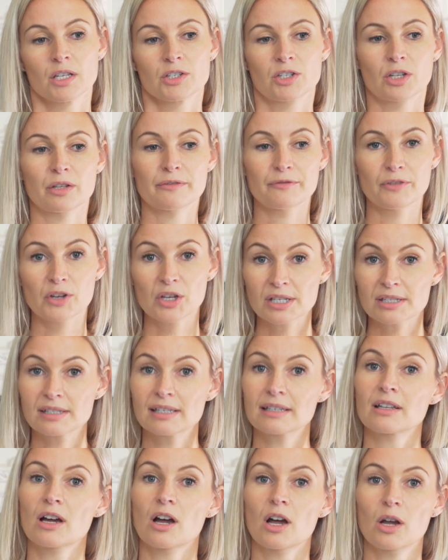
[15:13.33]
So the first
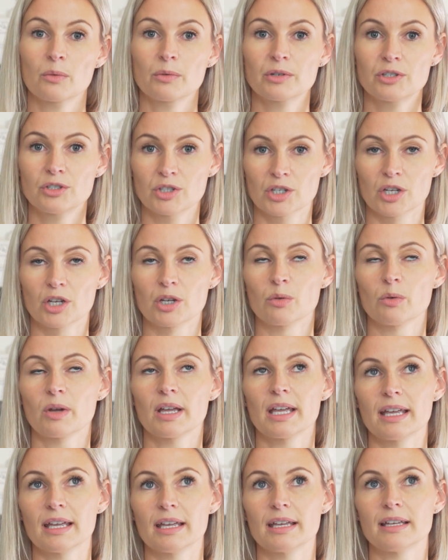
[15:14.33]
thing that I would do
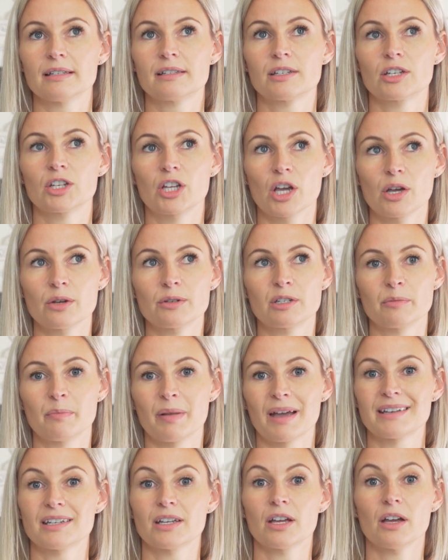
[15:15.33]
is go to
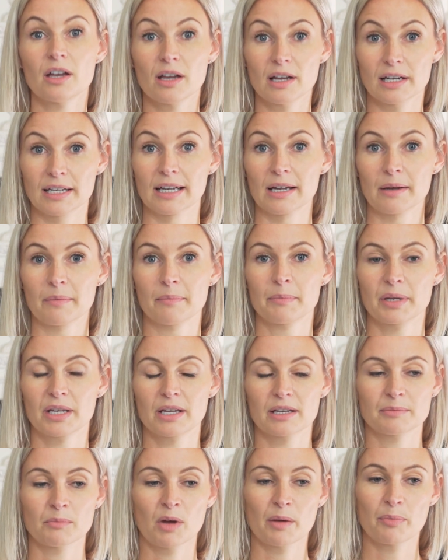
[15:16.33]
bed earlier,
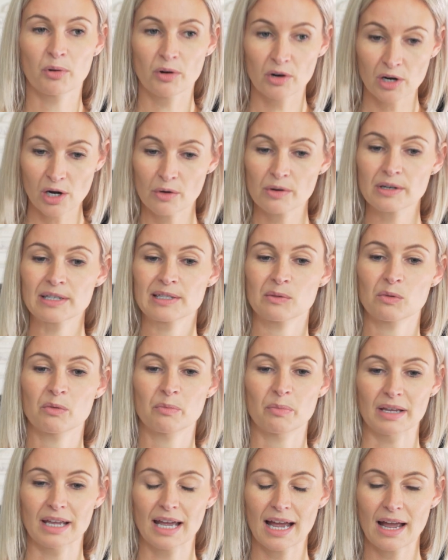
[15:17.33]
because my priority
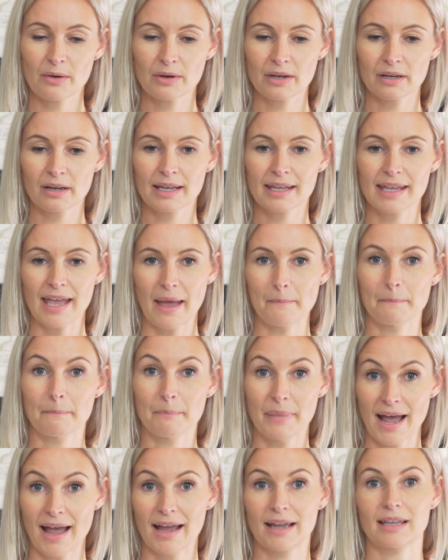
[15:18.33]
would be, how can I
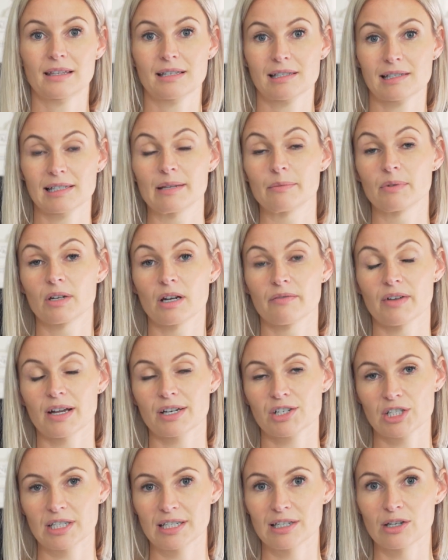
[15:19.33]
get back the sleep that I've
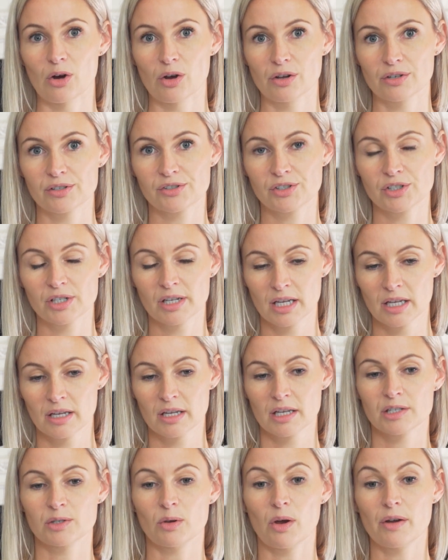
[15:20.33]
actually lost?
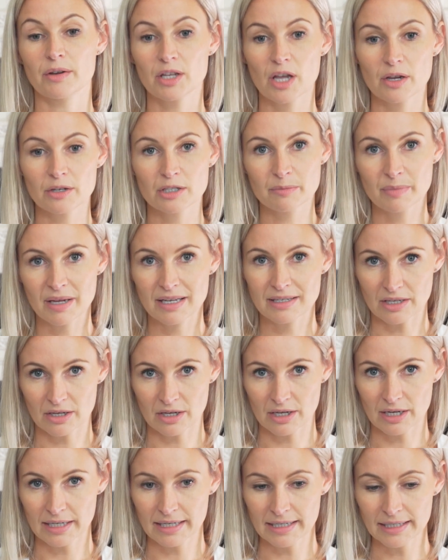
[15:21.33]
So I would go to bed
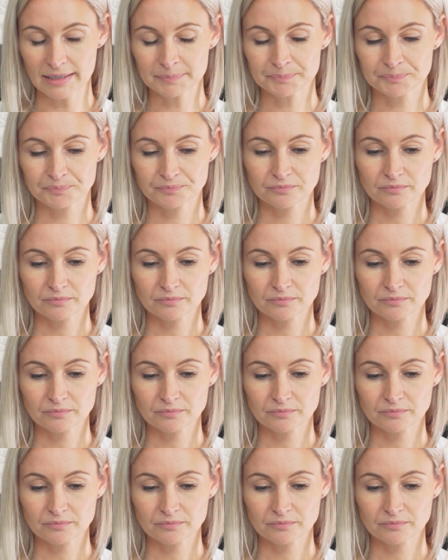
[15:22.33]
earlier.